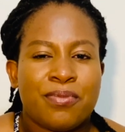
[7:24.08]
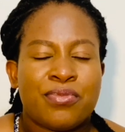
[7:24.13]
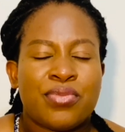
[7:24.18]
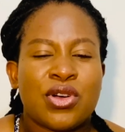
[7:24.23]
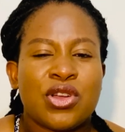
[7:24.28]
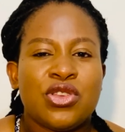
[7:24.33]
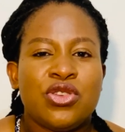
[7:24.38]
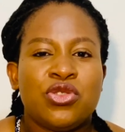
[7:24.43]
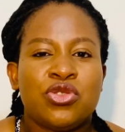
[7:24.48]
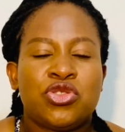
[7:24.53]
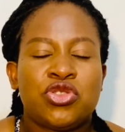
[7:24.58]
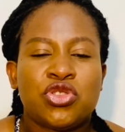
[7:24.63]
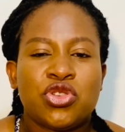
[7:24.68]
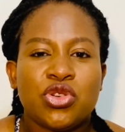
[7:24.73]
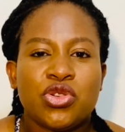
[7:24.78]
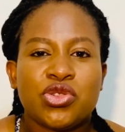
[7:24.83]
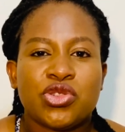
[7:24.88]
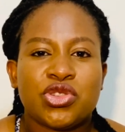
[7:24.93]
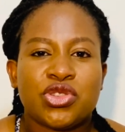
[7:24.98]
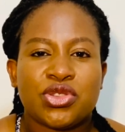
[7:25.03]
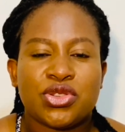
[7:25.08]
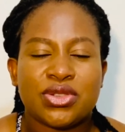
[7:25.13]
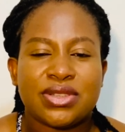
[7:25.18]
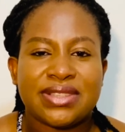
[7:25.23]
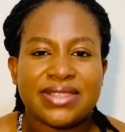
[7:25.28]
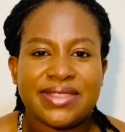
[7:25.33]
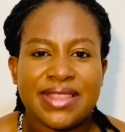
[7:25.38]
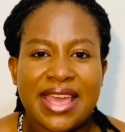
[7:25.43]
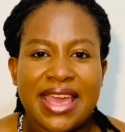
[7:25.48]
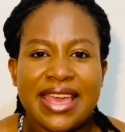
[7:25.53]
But you choose to
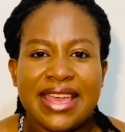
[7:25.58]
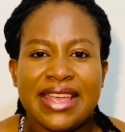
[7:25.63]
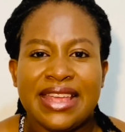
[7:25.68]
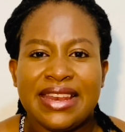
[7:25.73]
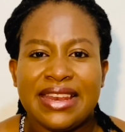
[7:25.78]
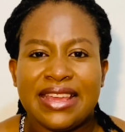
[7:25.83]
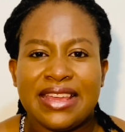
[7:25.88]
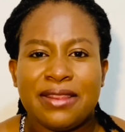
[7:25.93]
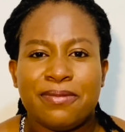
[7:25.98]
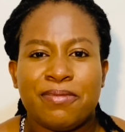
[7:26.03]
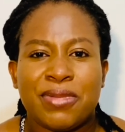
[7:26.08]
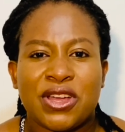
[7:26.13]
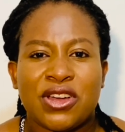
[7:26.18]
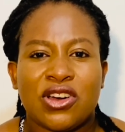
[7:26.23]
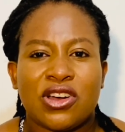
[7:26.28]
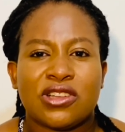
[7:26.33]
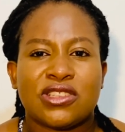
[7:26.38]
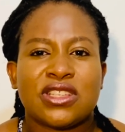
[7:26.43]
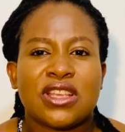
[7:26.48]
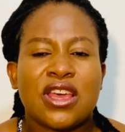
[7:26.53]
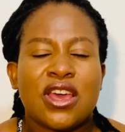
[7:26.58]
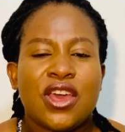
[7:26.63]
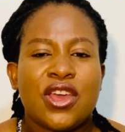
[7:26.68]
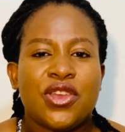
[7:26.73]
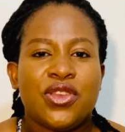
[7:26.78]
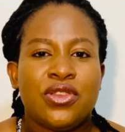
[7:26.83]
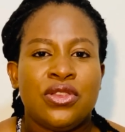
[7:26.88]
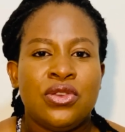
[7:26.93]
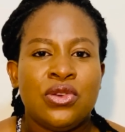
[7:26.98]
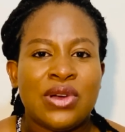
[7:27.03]
stay in it because
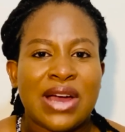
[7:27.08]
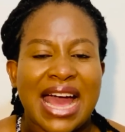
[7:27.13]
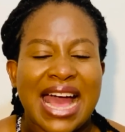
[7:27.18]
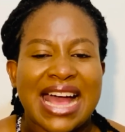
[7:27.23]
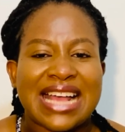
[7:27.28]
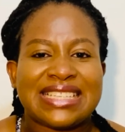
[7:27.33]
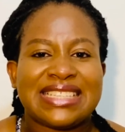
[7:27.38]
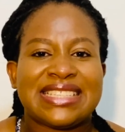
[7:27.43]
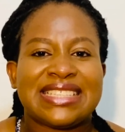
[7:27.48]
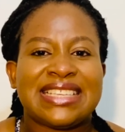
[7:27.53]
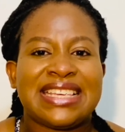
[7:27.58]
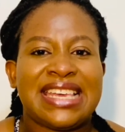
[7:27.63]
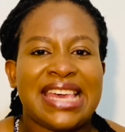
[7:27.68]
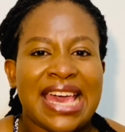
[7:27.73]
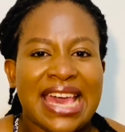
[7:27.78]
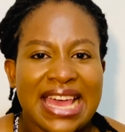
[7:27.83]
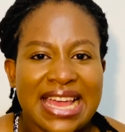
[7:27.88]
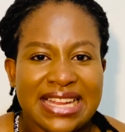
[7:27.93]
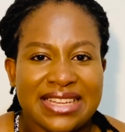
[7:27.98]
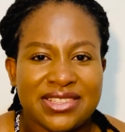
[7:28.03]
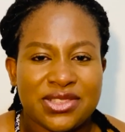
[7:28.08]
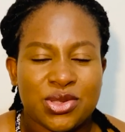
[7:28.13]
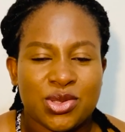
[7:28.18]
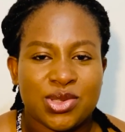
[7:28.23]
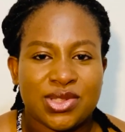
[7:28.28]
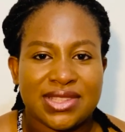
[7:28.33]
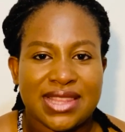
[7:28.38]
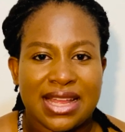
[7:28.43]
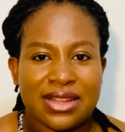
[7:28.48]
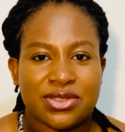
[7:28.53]
you are scared to
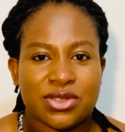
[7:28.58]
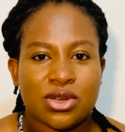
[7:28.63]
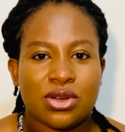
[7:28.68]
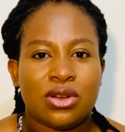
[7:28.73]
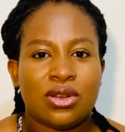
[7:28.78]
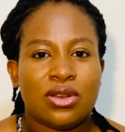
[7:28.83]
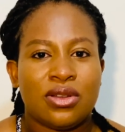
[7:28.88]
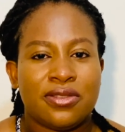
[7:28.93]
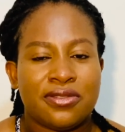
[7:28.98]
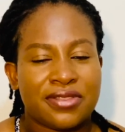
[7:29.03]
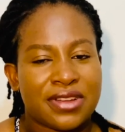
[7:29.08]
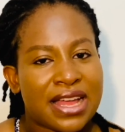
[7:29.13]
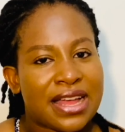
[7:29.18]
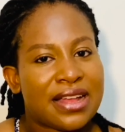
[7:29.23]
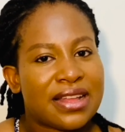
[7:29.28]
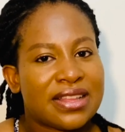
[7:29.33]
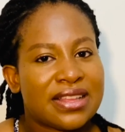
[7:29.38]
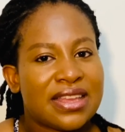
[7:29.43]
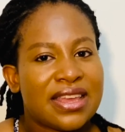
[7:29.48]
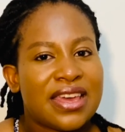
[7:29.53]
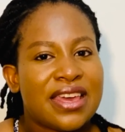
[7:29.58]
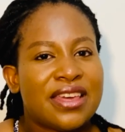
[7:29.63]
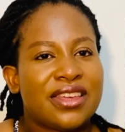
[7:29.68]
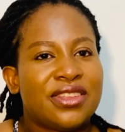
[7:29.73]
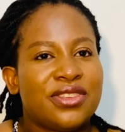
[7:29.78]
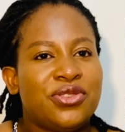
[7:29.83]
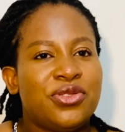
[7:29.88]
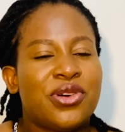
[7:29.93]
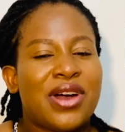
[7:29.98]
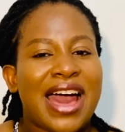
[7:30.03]
start all over.
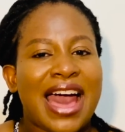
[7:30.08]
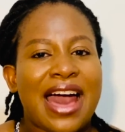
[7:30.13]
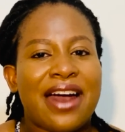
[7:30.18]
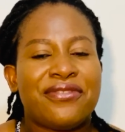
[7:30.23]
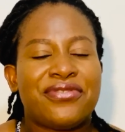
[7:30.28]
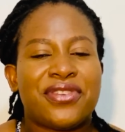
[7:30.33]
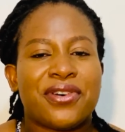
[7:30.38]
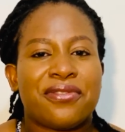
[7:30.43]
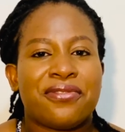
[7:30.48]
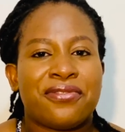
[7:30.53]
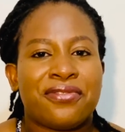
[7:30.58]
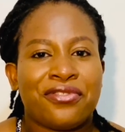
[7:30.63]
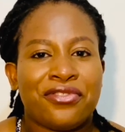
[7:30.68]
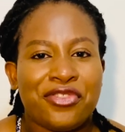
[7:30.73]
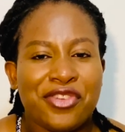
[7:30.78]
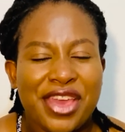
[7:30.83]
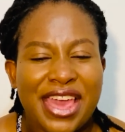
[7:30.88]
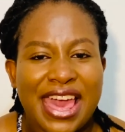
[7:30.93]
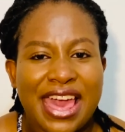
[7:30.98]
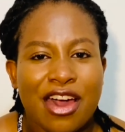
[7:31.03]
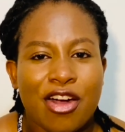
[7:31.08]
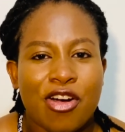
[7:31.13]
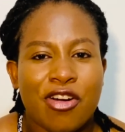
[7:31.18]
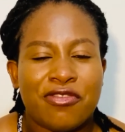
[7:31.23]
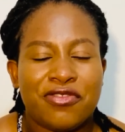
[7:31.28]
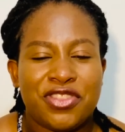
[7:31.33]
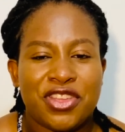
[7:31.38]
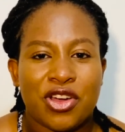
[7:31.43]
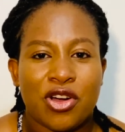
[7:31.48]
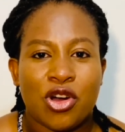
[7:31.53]
You have the fear
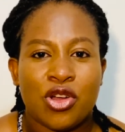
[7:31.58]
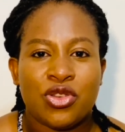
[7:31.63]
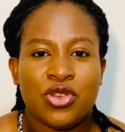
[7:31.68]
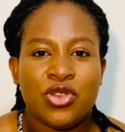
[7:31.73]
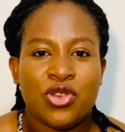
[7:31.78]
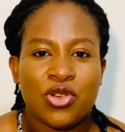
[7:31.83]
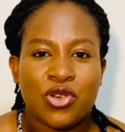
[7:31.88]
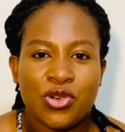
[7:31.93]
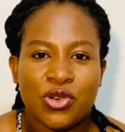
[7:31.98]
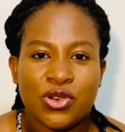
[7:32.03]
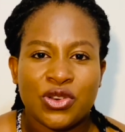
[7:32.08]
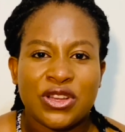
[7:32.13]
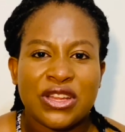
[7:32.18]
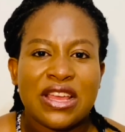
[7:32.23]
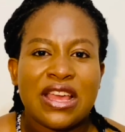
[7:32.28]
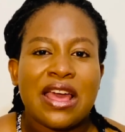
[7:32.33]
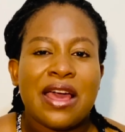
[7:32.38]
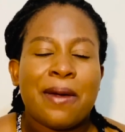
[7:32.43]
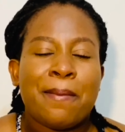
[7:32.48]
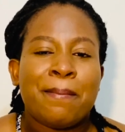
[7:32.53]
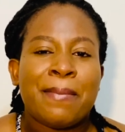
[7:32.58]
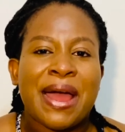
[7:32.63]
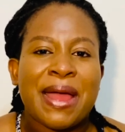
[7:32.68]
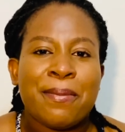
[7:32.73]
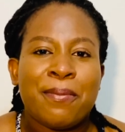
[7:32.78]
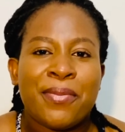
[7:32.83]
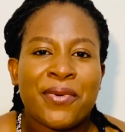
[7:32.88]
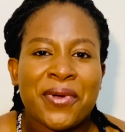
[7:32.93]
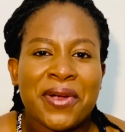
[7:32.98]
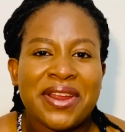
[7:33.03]
of the unknown. My
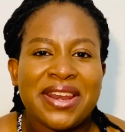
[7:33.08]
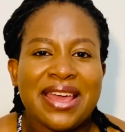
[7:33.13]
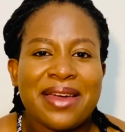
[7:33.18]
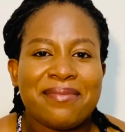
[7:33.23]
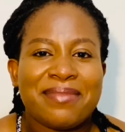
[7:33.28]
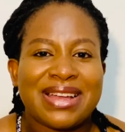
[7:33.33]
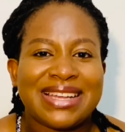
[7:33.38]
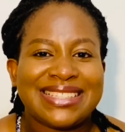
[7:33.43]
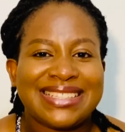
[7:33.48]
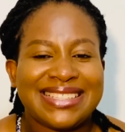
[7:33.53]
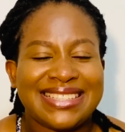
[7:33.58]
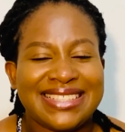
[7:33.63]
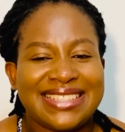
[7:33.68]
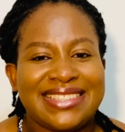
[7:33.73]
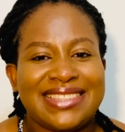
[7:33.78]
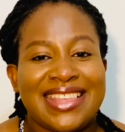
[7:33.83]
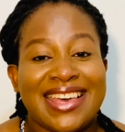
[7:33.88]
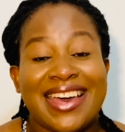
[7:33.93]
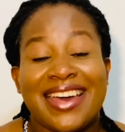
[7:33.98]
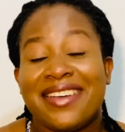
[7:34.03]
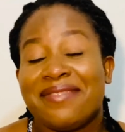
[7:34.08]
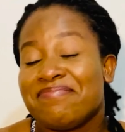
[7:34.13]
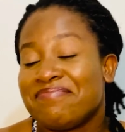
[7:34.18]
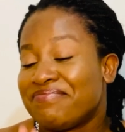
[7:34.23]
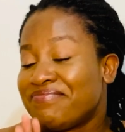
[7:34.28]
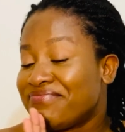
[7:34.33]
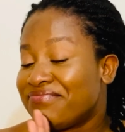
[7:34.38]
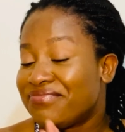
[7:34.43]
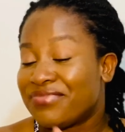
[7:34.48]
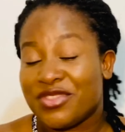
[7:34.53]
brother, my sister,
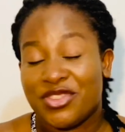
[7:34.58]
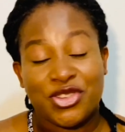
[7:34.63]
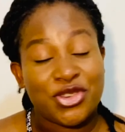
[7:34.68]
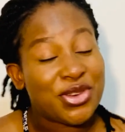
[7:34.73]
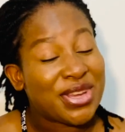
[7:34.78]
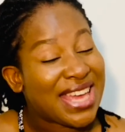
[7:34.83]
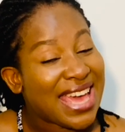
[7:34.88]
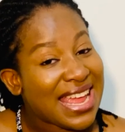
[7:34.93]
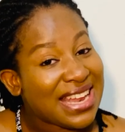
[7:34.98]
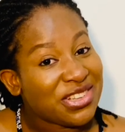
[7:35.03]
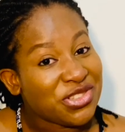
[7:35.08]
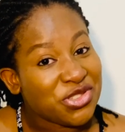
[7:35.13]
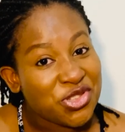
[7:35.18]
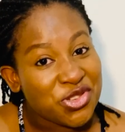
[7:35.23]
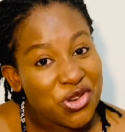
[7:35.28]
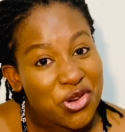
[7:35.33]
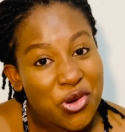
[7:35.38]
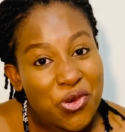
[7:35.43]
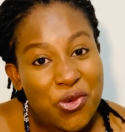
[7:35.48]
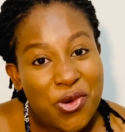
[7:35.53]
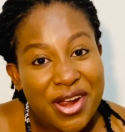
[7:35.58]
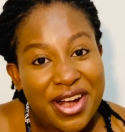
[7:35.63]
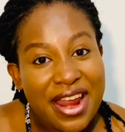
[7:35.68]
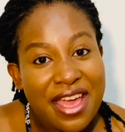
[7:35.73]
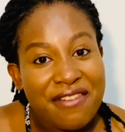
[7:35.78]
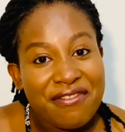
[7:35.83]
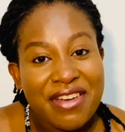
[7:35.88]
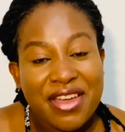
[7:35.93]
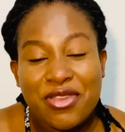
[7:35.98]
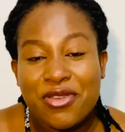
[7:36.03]
you can do
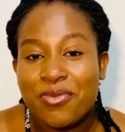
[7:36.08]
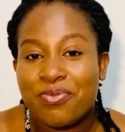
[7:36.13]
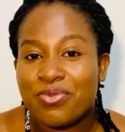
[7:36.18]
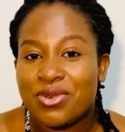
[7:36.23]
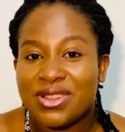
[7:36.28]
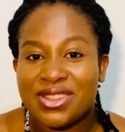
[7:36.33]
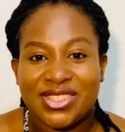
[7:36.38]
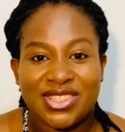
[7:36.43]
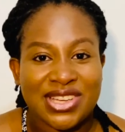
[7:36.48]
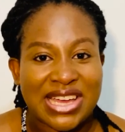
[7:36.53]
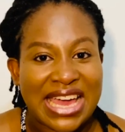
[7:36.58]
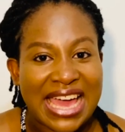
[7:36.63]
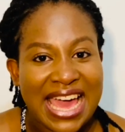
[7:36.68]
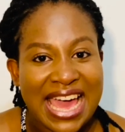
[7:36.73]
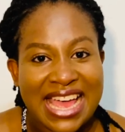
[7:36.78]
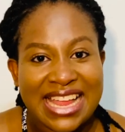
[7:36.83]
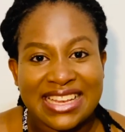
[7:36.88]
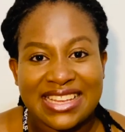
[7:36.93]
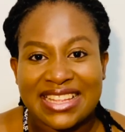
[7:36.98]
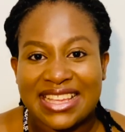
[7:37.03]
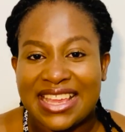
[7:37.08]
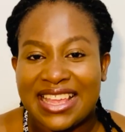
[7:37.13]
whatever you put your hand